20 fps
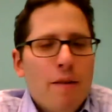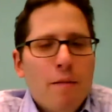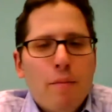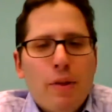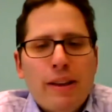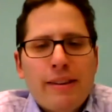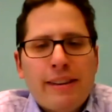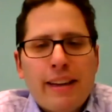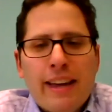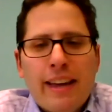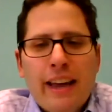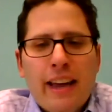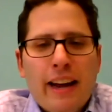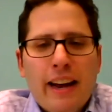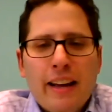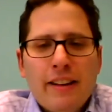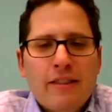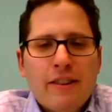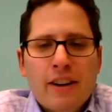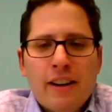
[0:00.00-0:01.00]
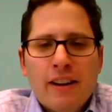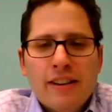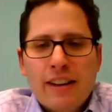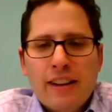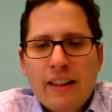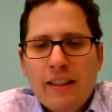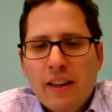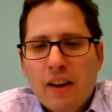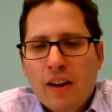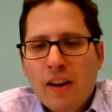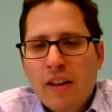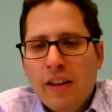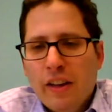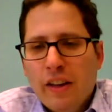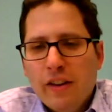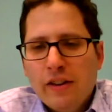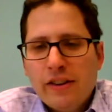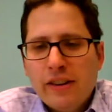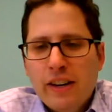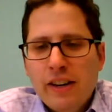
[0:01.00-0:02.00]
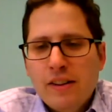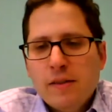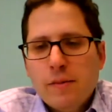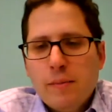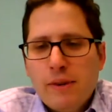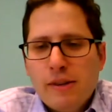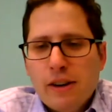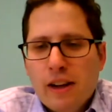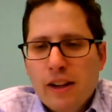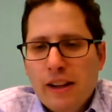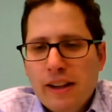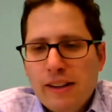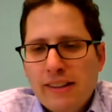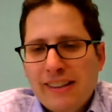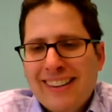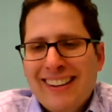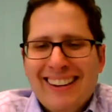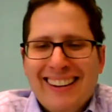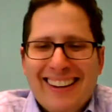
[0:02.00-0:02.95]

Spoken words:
Plus, I can't answer it because then all the other cities will be jealous.